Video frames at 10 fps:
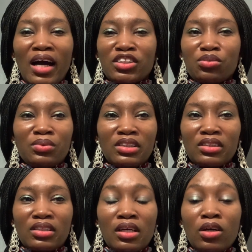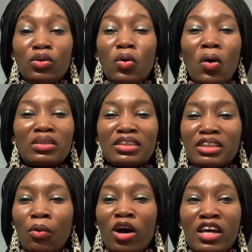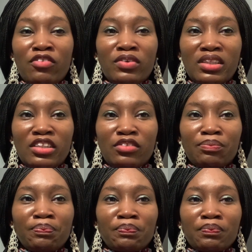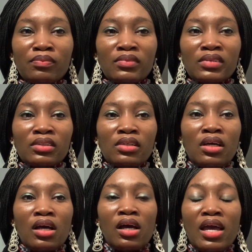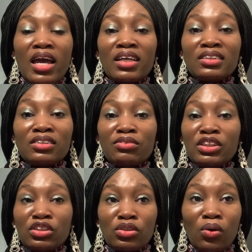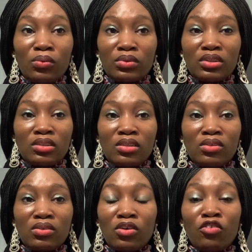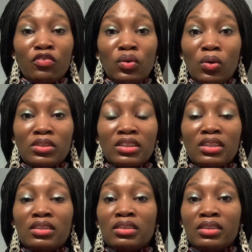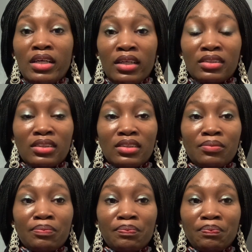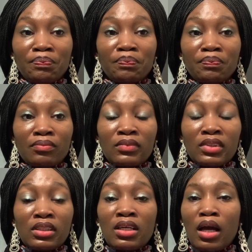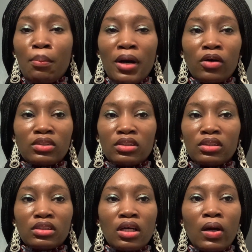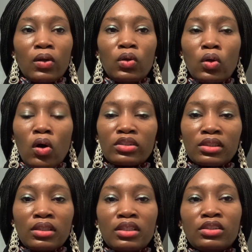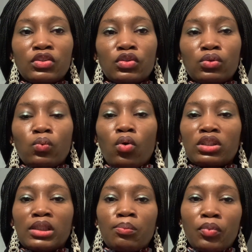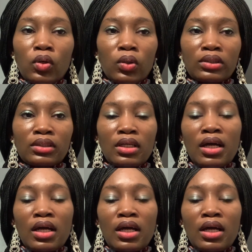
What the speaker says: at risk. God is our everything. End result of lust is death. Think about it. Lust leads to watching porn,